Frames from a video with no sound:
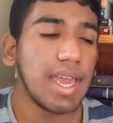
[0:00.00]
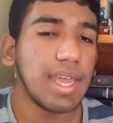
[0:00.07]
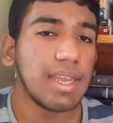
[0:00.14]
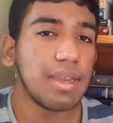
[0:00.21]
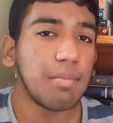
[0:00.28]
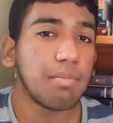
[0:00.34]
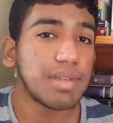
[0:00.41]

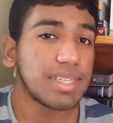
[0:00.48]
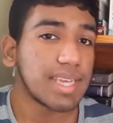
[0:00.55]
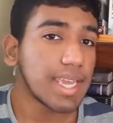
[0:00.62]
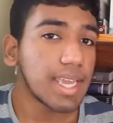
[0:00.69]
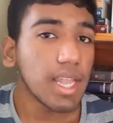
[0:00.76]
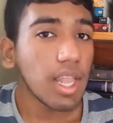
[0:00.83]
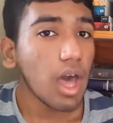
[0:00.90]
in
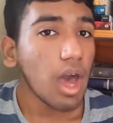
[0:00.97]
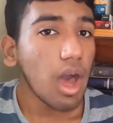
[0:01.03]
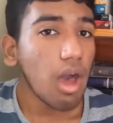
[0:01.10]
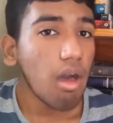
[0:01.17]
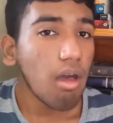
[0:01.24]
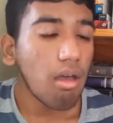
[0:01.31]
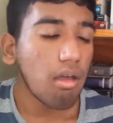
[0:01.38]

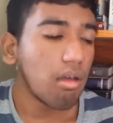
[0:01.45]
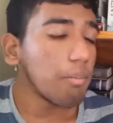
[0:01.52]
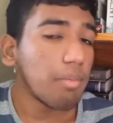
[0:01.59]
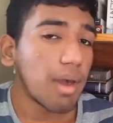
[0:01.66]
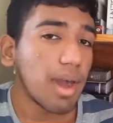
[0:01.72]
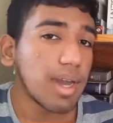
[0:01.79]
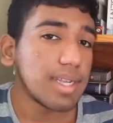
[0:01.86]
particular,
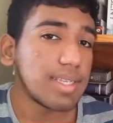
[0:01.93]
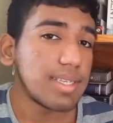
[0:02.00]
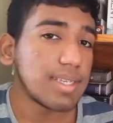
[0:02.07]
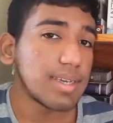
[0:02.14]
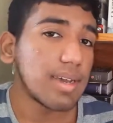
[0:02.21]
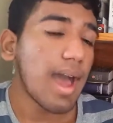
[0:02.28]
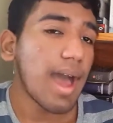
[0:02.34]

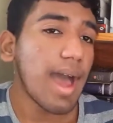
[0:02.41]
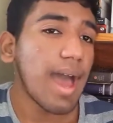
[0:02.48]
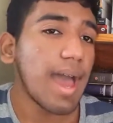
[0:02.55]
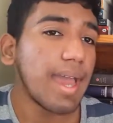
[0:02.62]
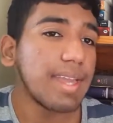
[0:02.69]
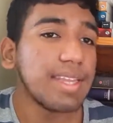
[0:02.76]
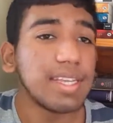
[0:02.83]
but
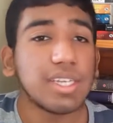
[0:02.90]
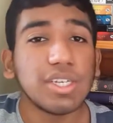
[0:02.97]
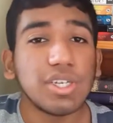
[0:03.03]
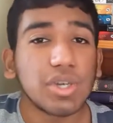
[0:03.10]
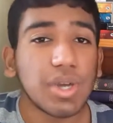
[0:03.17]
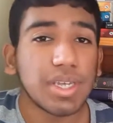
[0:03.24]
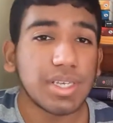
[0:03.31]
I did
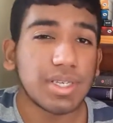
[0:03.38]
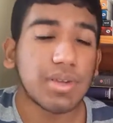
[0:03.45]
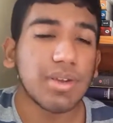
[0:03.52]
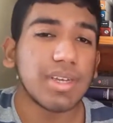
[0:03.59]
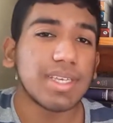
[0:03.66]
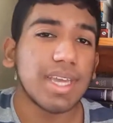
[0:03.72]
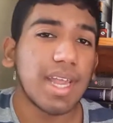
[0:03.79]
enjoy the
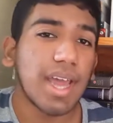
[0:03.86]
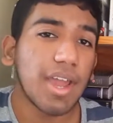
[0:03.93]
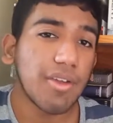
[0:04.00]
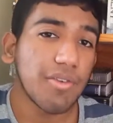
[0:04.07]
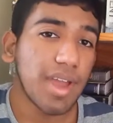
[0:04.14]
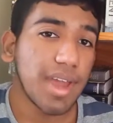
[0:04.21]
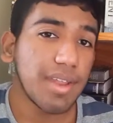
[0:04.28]
stories that
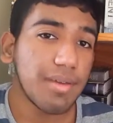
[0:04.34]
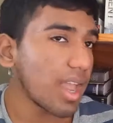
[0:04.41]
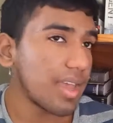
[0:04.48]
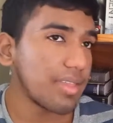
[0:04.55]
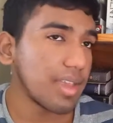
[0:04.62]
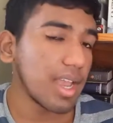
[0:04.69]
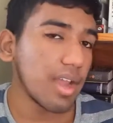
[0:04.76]
I read.
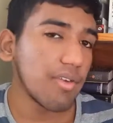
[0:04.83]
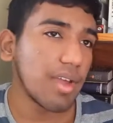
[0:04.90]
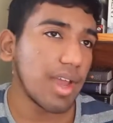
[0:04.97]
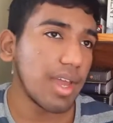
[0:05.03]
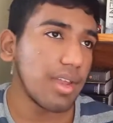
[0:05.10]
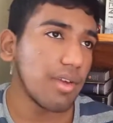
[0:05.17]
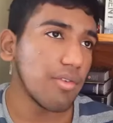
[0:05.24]
I think I
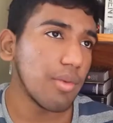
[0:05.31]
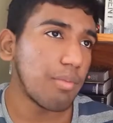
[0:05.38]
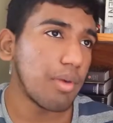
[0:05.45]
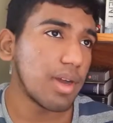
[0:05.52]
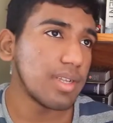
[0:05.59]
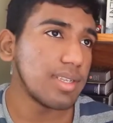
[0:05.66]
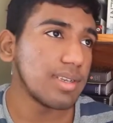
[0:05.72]
read
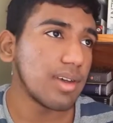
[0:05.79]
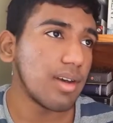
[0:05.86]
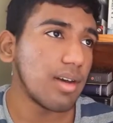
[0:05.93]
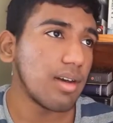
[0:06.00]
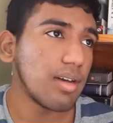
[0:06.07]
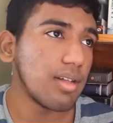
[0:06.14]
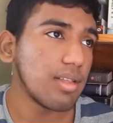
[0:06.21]

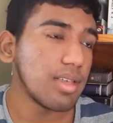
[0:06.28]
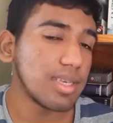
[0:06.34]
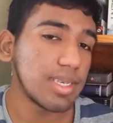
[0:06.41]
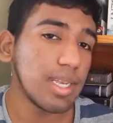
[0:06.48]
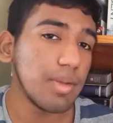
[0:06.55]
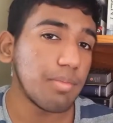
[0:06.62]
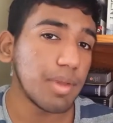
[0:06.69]
Rapunzel, The
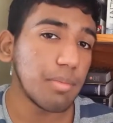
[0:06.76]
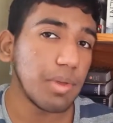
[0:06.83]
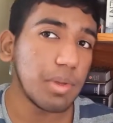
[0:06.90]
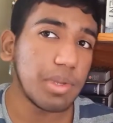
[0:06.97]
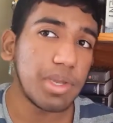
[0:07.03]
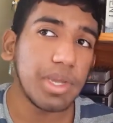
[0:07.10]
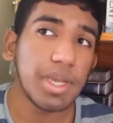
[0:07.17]
Sleeping
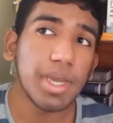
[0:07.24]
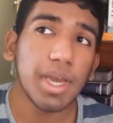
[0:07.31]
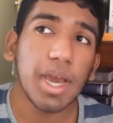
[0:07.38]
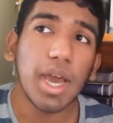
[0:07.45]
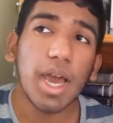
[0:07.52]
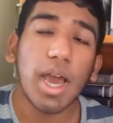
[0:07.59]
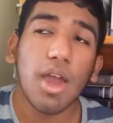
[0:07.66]
Beauty,
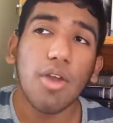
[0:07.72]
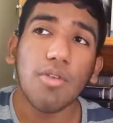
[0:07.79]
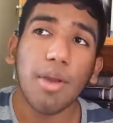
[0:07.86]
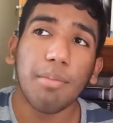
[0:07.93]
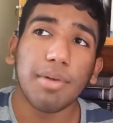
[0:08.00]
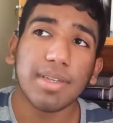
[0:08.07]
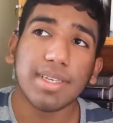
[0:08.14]

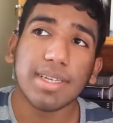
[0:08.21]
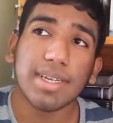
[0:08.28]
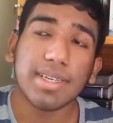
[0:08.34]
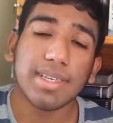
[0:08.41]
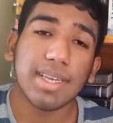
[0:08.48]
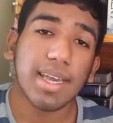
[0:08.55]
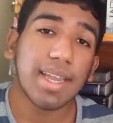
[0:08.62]

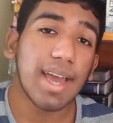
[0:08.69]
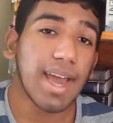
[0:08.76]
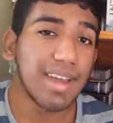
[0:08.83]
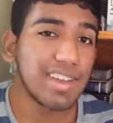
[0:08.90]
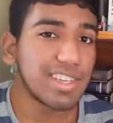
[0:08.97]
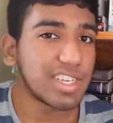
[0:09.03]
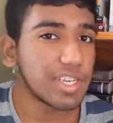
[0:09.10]
Rumpelstiltskin,
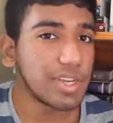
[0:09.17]
and